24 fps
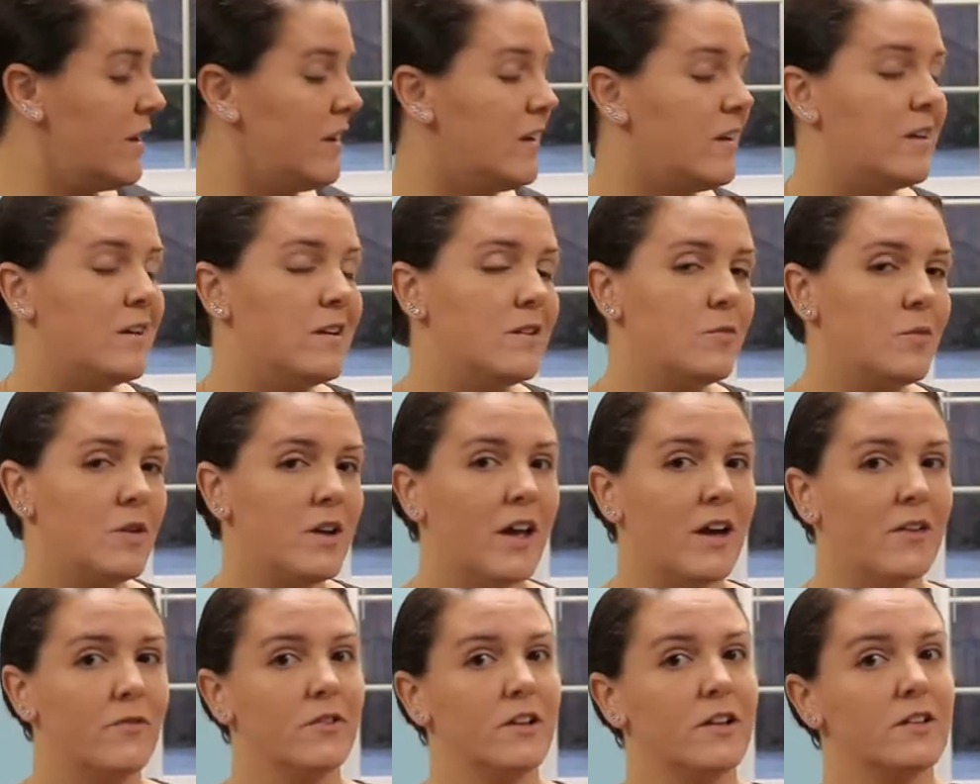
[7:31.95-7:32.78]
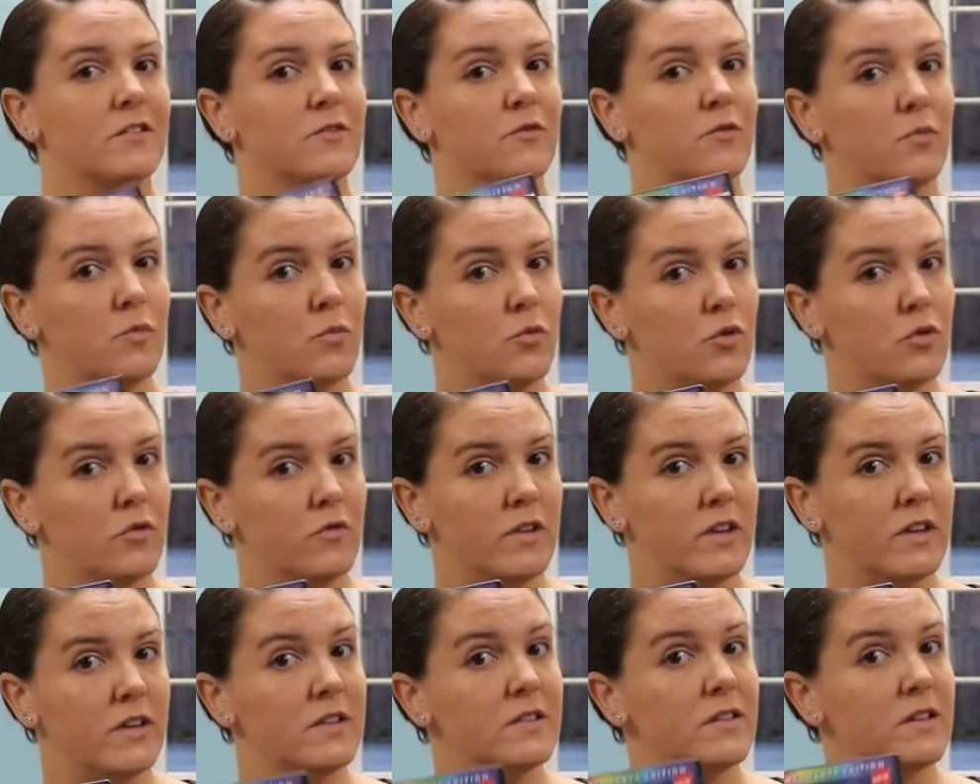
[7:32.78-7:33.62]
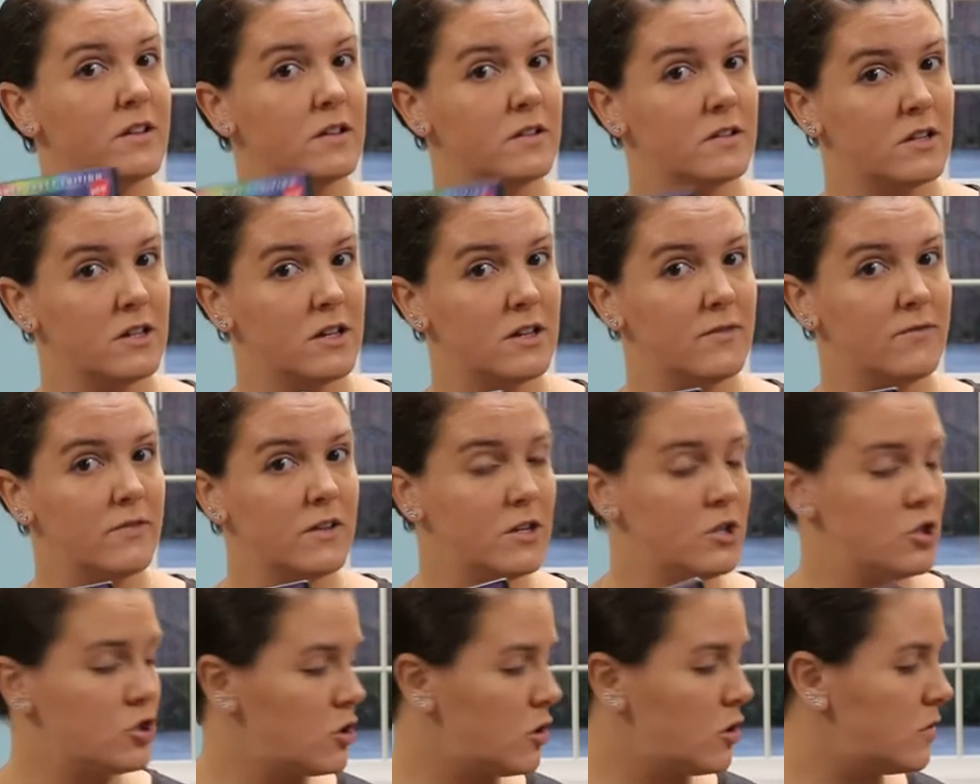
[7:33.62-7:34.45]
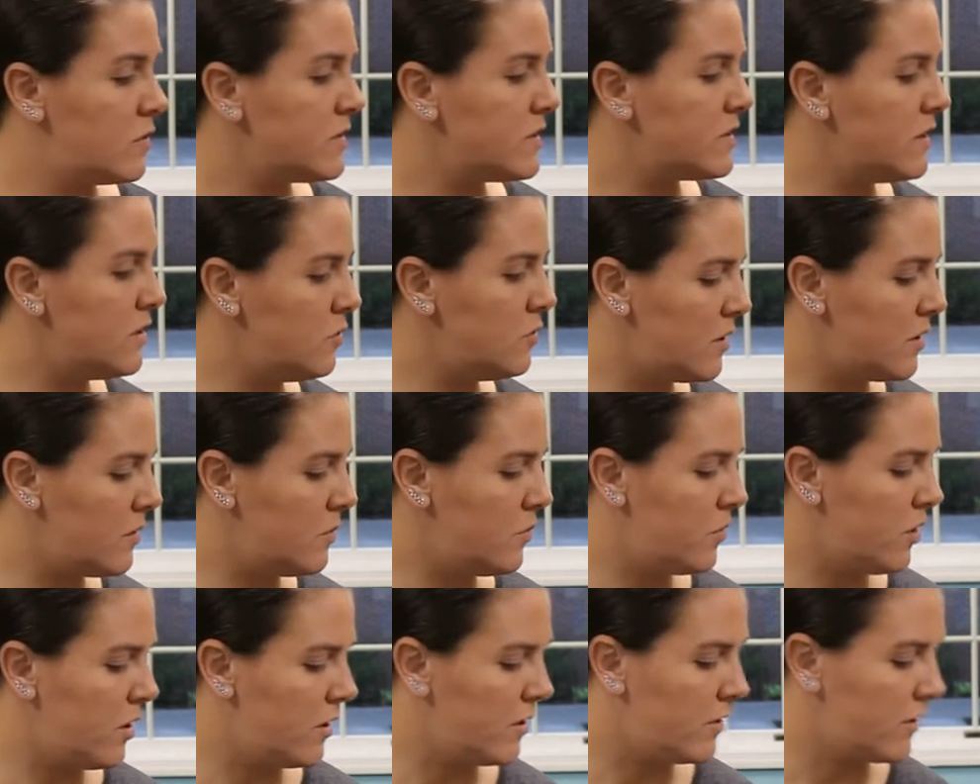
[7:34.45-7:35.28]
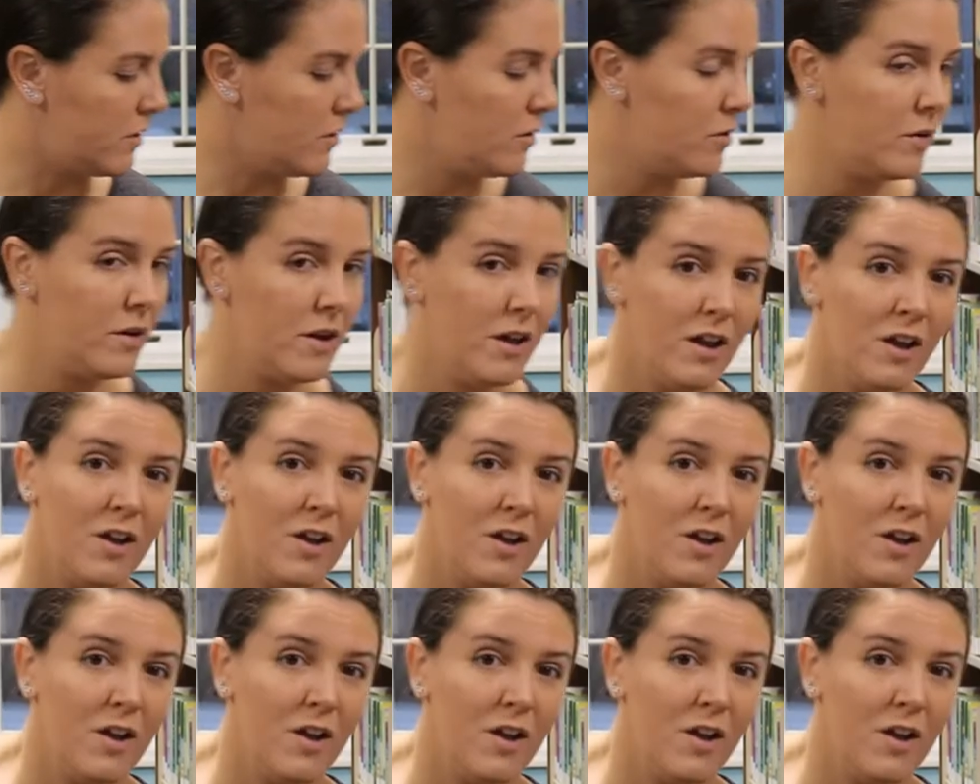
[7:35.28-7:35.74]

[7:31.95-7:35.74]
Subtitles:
And we have lots of movies and TV shows that you can borrow.